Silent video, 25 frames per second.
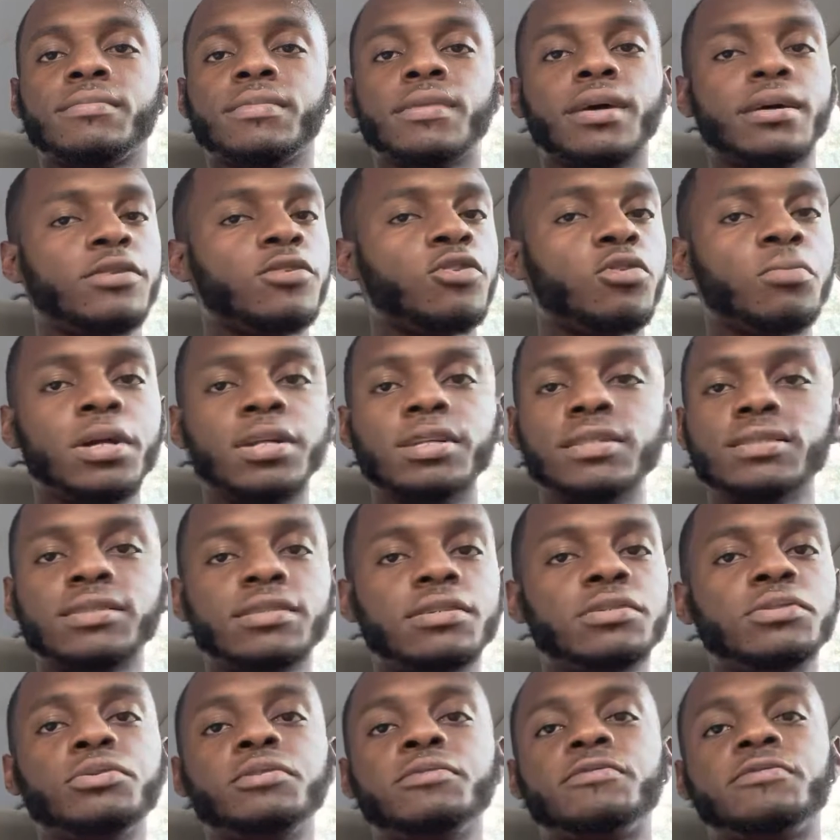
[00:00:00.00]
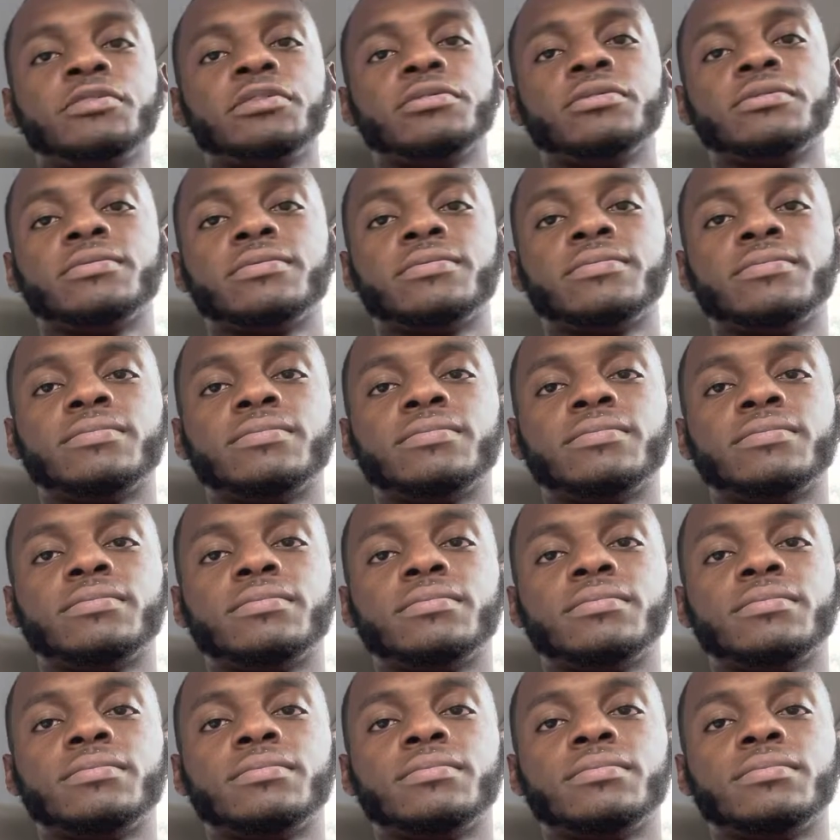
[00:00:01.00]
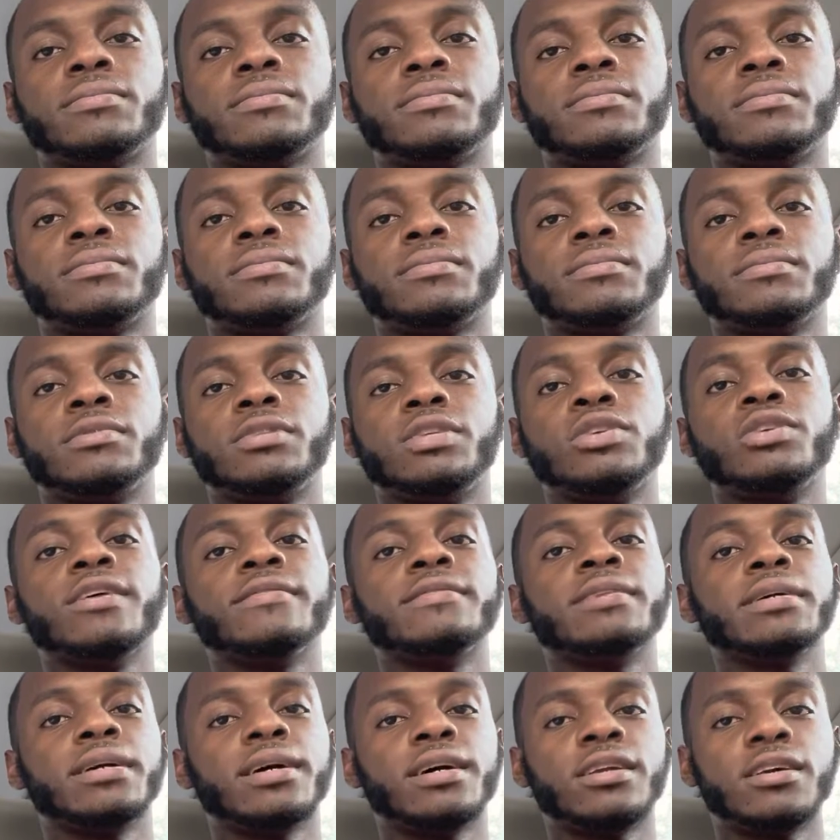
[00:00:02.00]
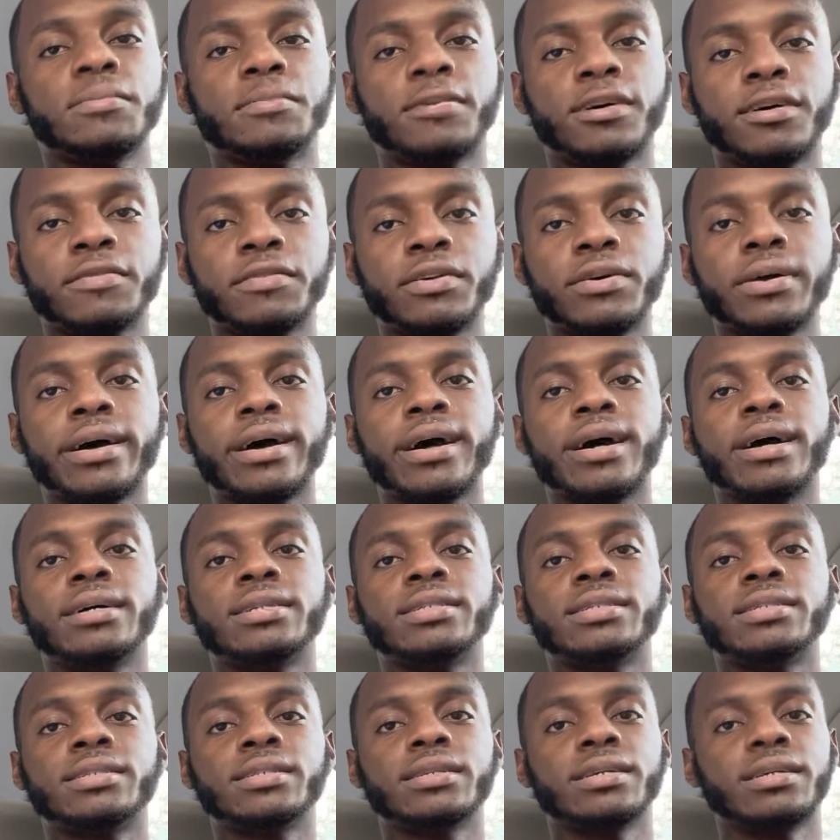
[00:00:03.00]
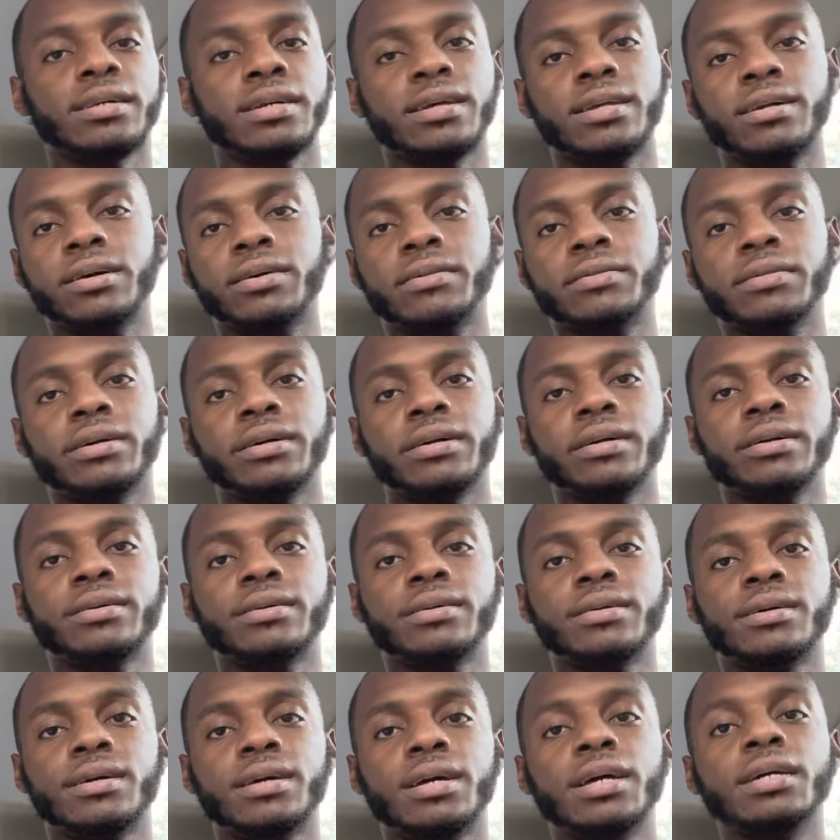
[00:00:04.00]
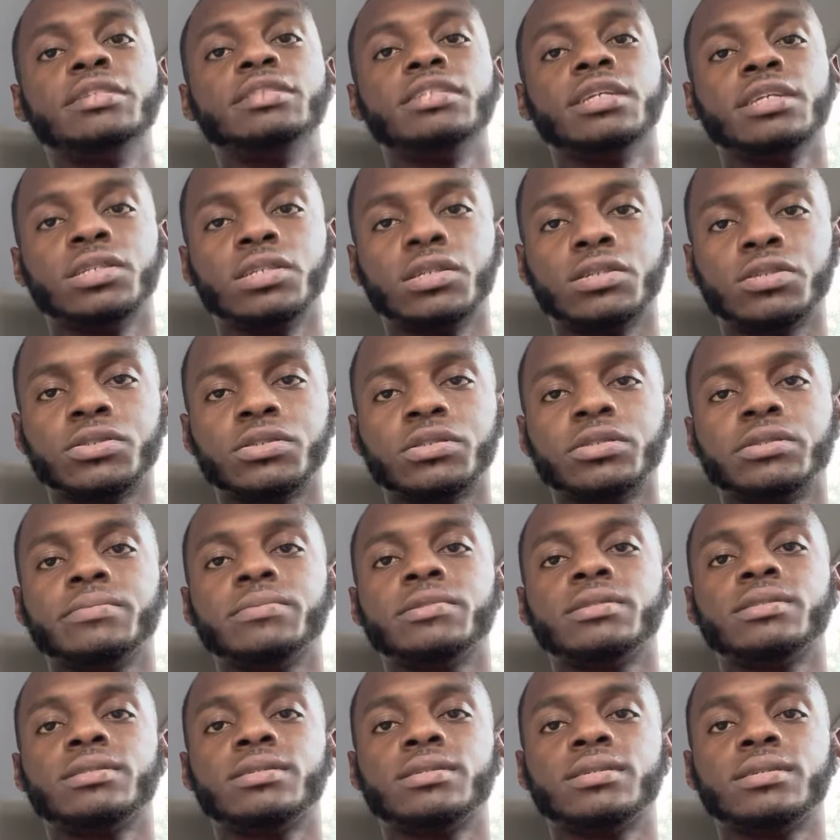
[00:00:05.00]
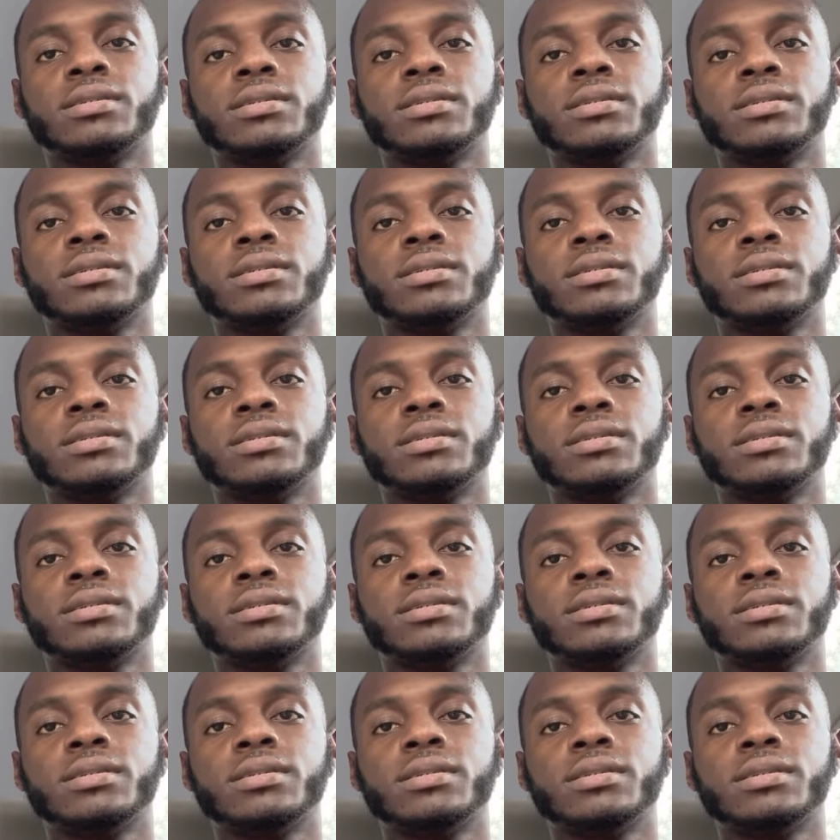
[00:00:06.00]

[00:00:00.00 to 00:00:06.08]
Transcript: And nobody's going to do it for you. You have to get up off your ass and get out there and chase your dreams.